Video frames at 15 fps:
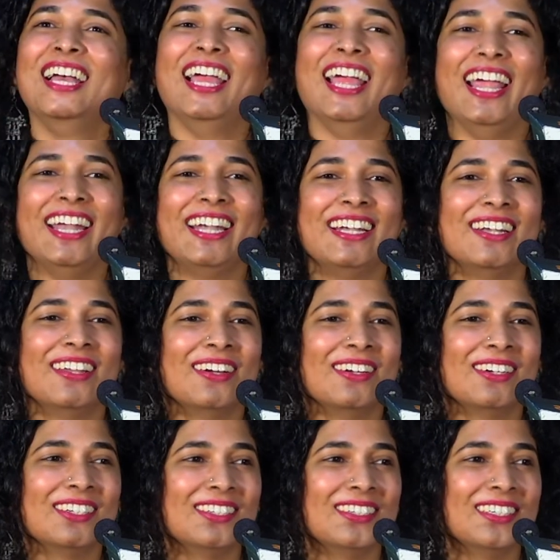And
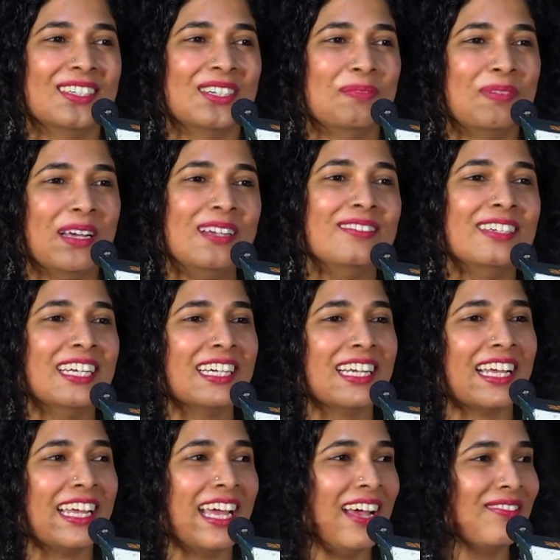Pallavi and
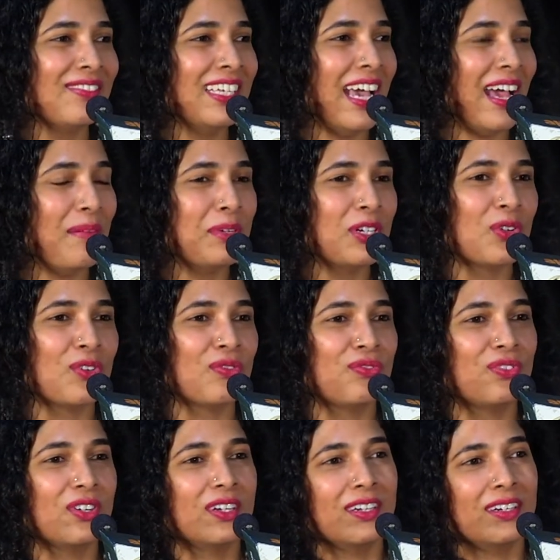I have the habit of
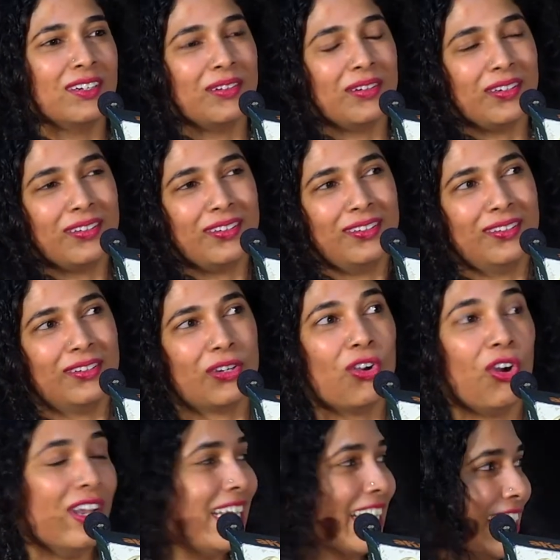
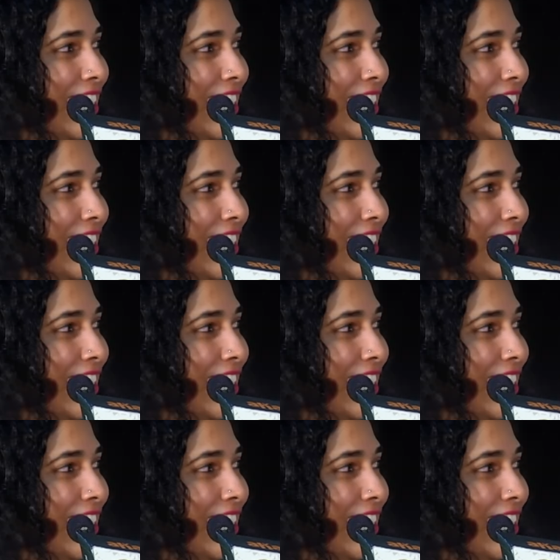calling